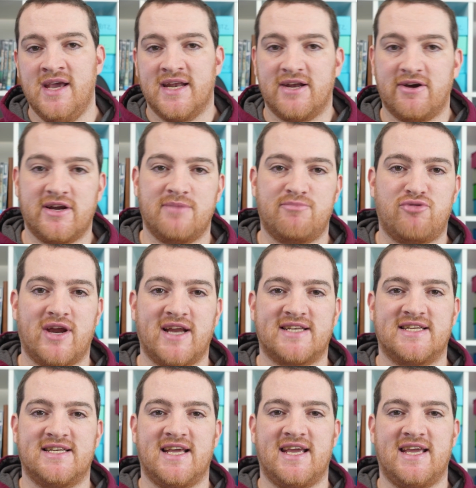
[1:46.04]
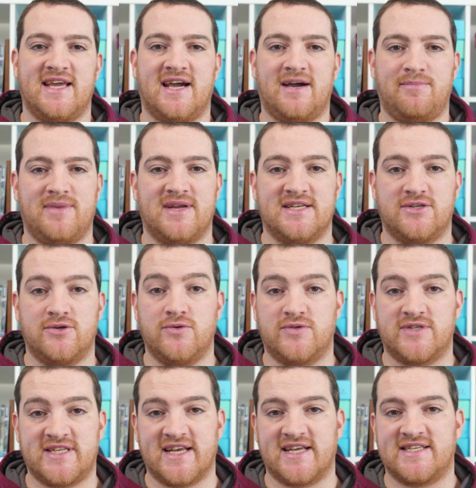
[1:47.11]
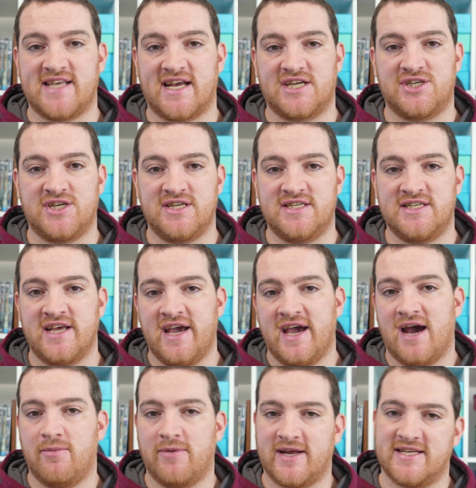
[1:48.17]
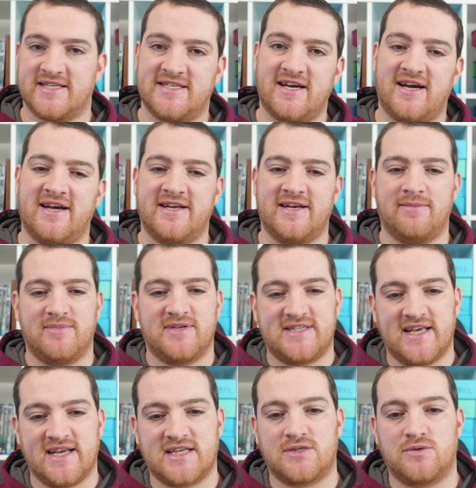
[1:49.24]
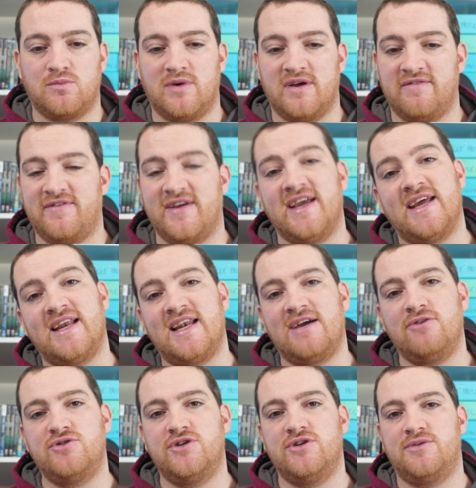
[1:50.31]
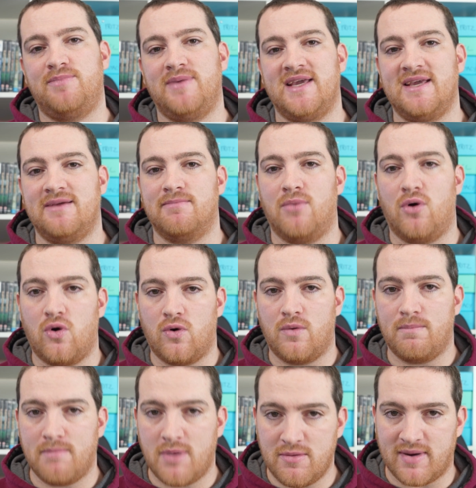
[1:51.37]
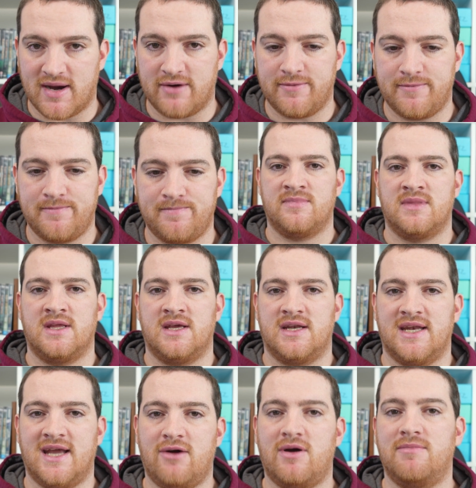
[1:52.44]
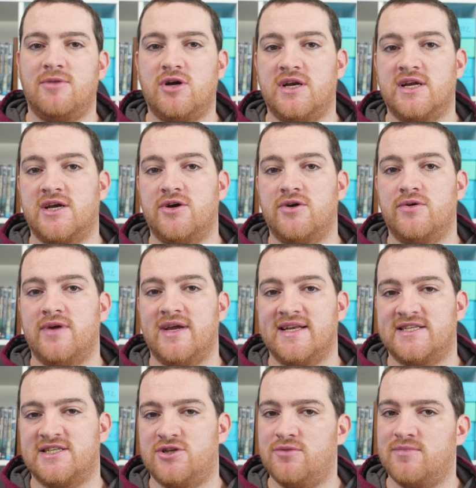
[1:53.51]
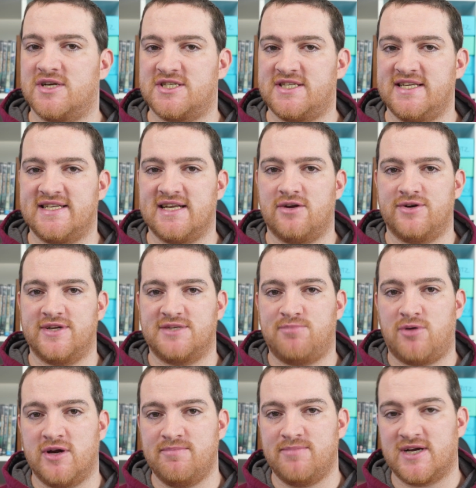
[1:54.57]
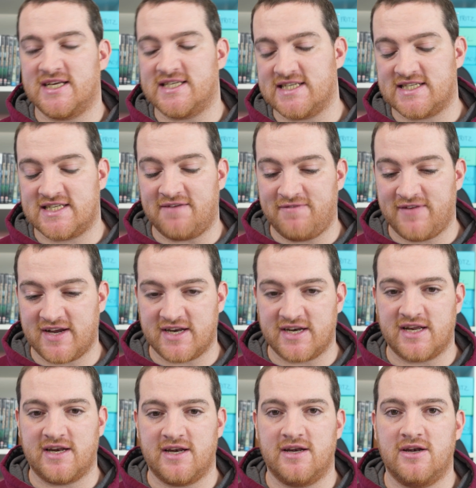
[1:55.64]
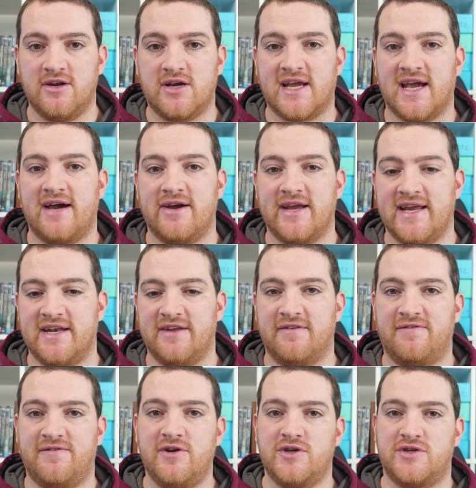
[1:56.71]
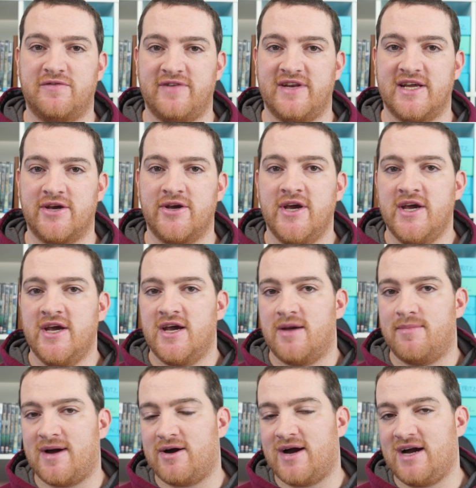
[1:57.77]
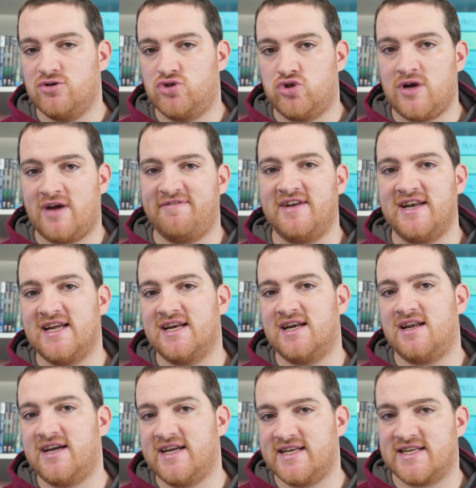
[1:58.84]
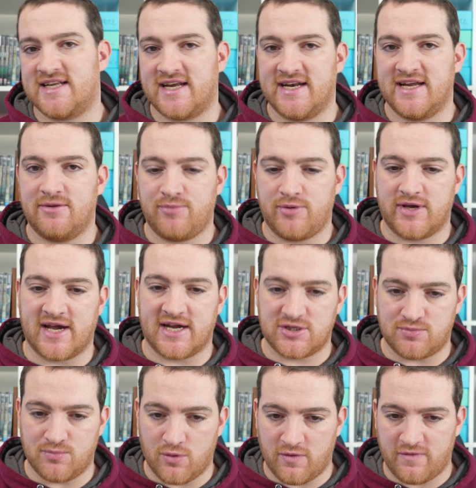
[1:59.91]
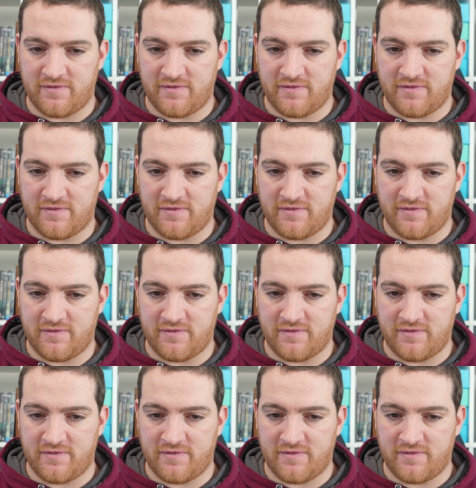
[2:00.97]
Now I'm going to break today up into 6 sections, and we're going to start at number 6 with it allows you to be more mobile. Now, I'm not going to go into too much detail on this point because it's something I'm going to look at in a future video about how travelling light can help you catch more